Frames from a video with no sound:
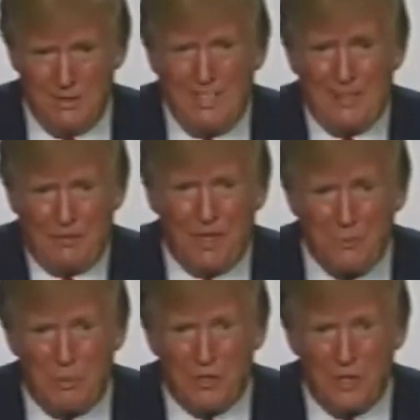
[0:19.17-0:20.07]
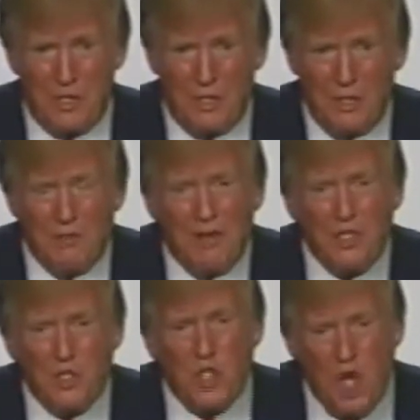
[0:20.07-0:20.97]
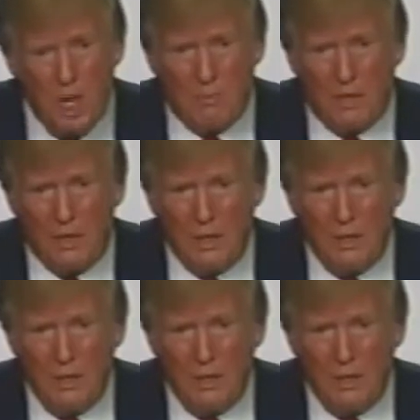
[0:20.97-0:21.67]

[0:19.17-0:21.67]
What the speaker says: it's like the vice president, the vice chairman